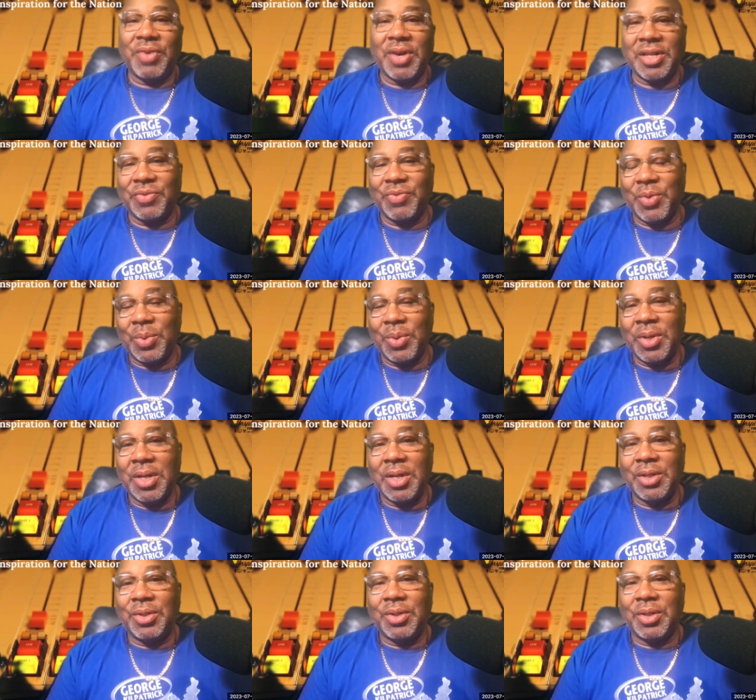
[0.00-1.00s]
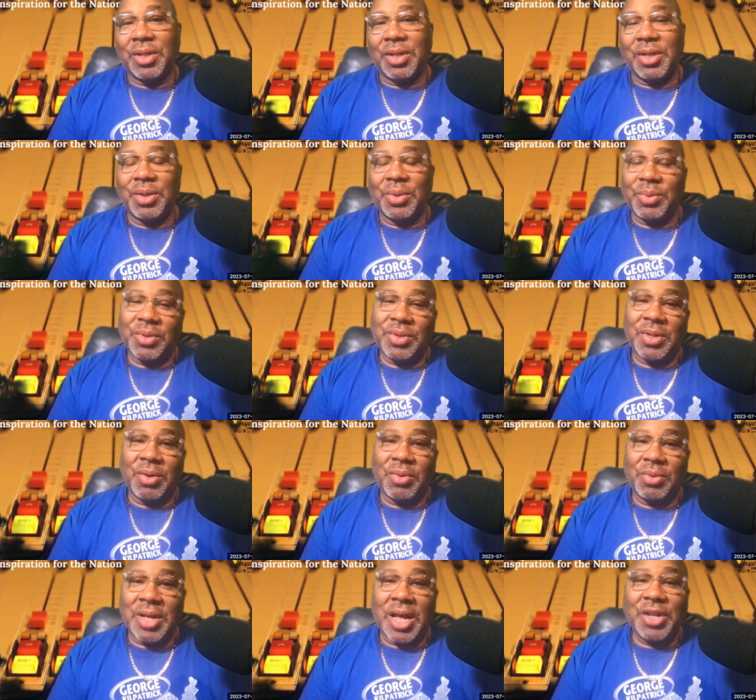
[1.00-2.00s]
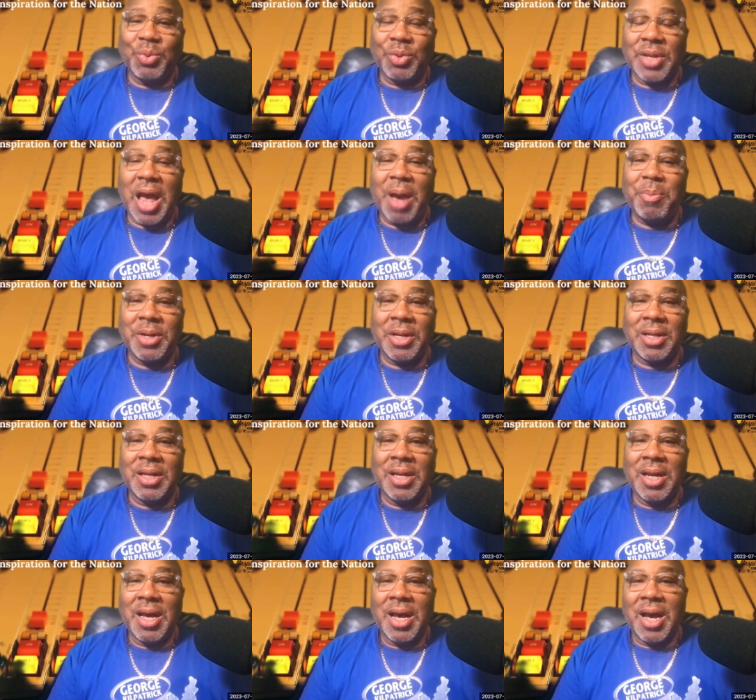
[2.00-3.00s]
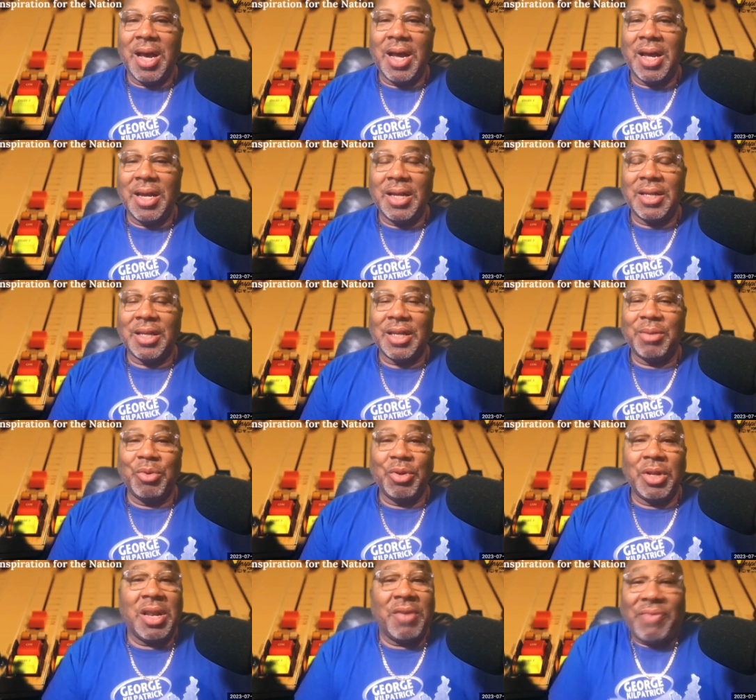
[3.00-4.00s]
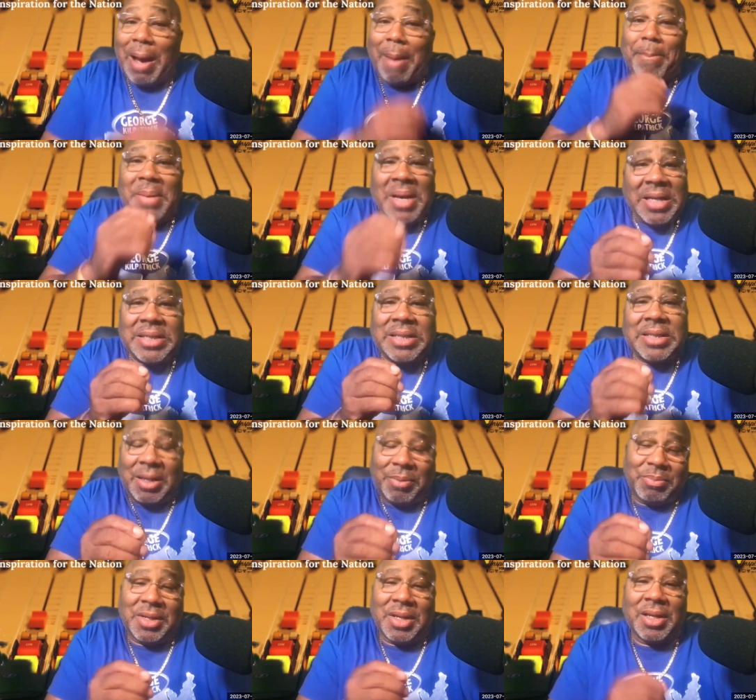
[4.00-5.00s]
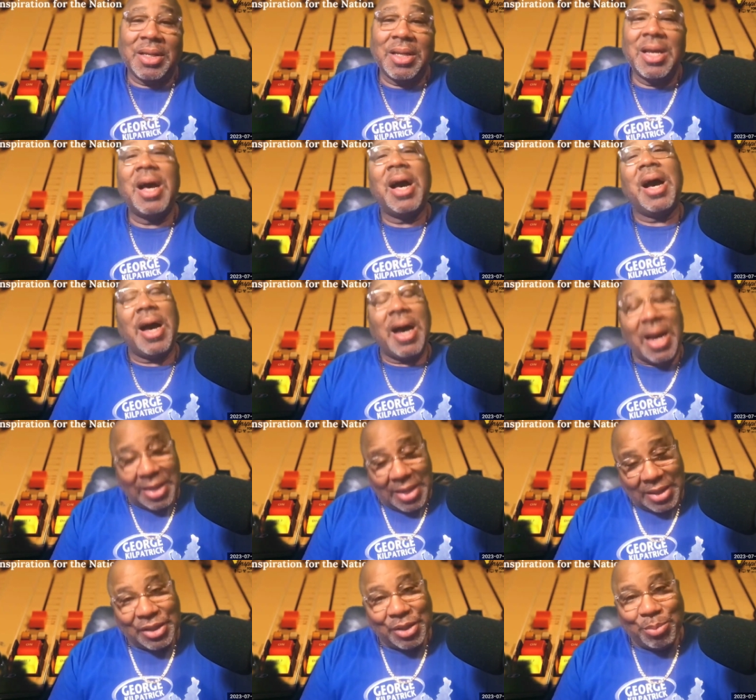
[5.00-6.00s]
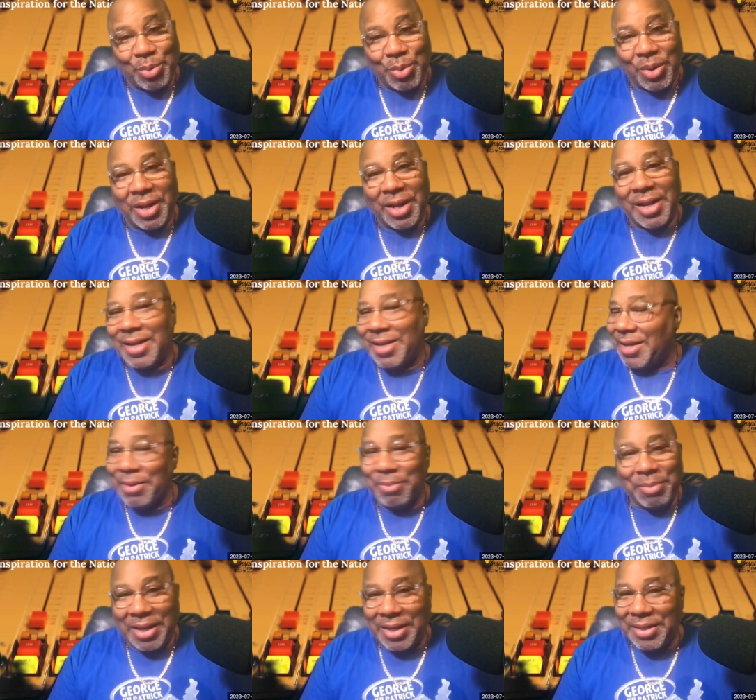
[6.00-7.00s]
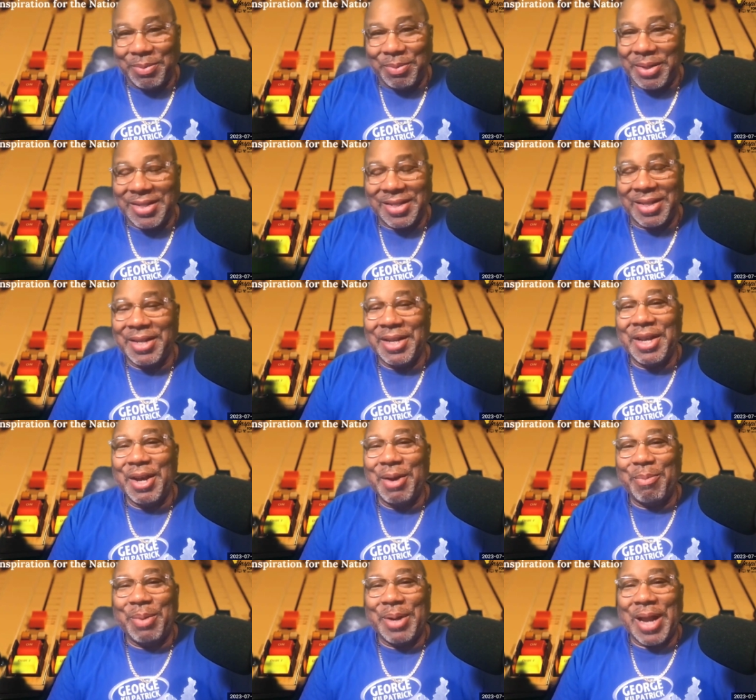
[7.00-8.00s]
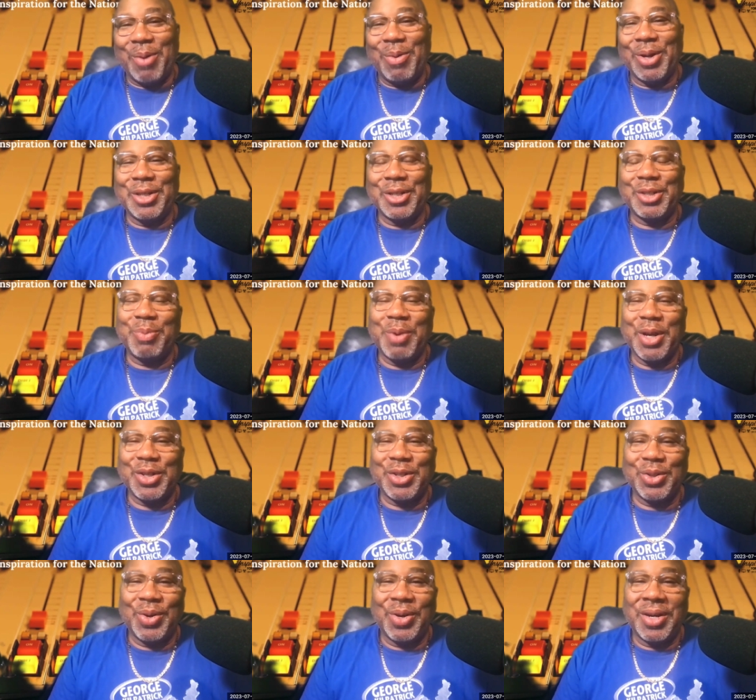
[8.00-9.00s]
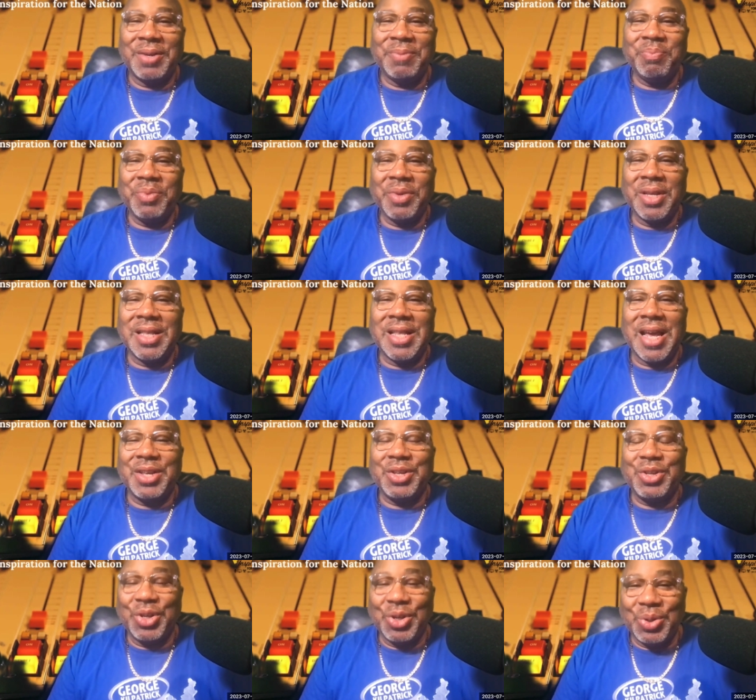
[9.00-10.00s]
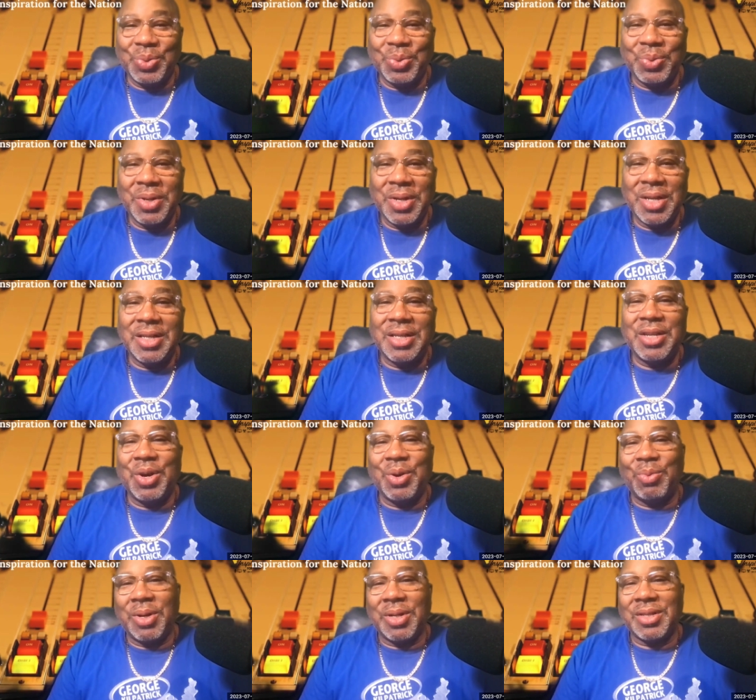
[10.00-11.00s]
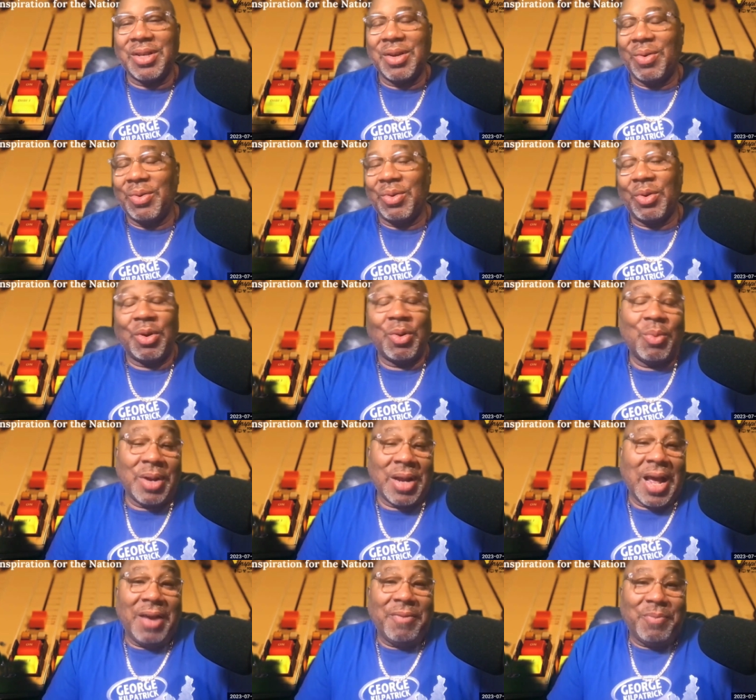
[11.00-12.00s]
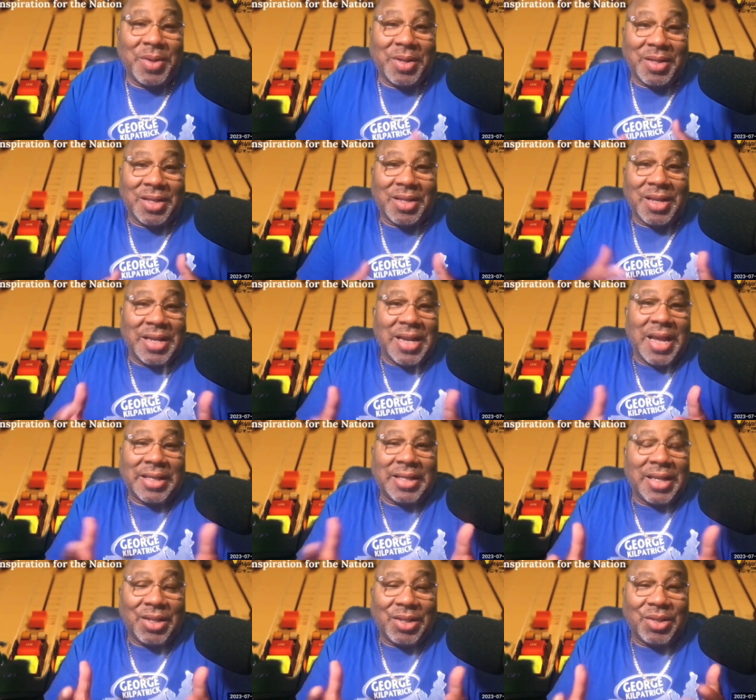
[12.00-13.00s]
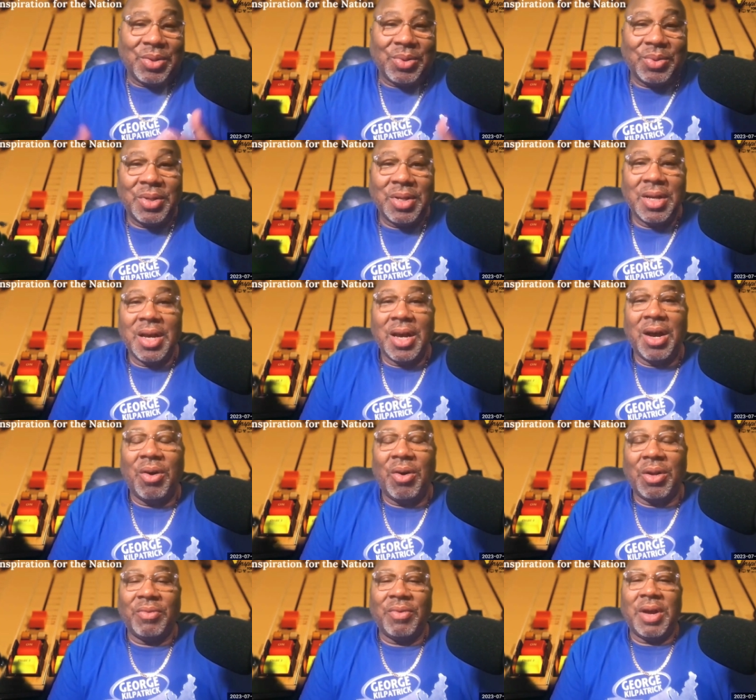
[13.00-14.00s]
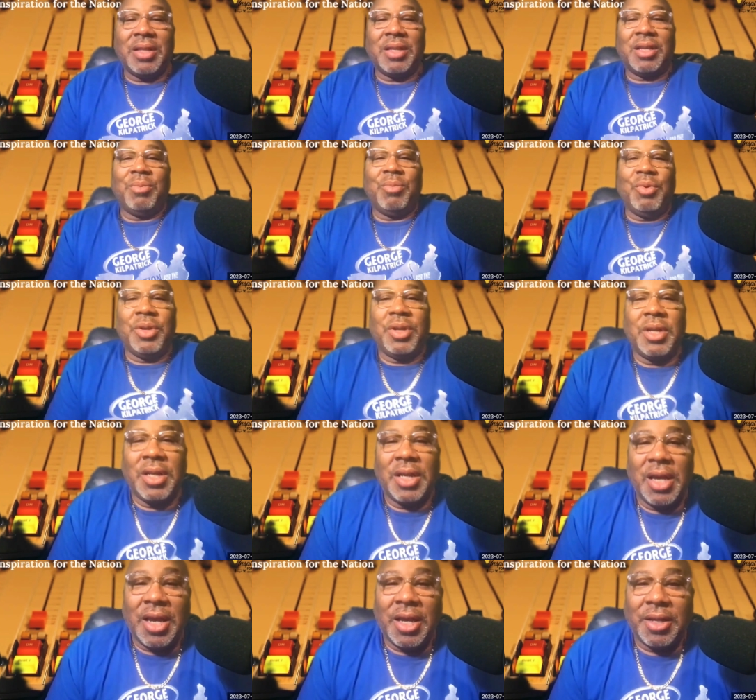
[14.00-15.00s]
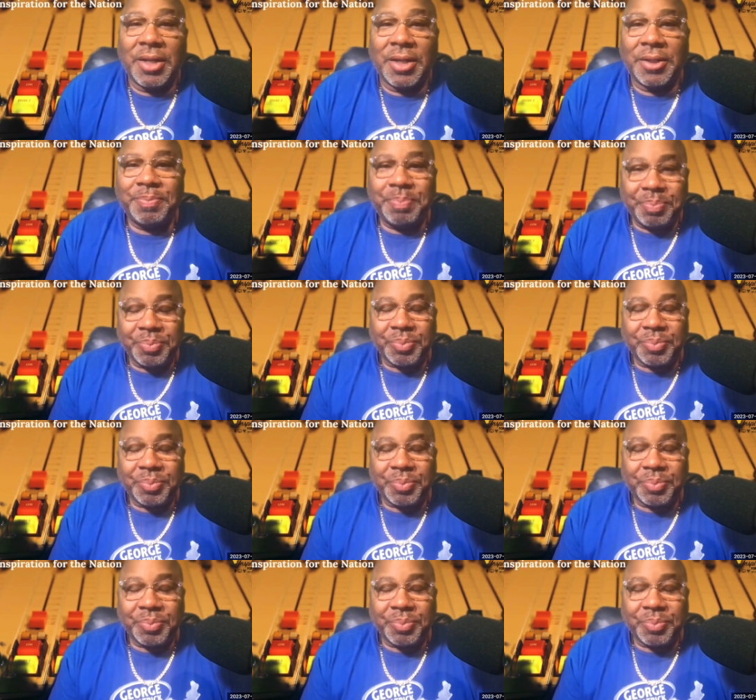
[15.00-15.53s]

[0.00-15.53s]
Festival to the Cuse. So that's what's happening in the community. If I missed something, holla at your boy. Didn't mean to miss it, but I will just make sure that you know what's going on, or what I've been connecting to all around the community, and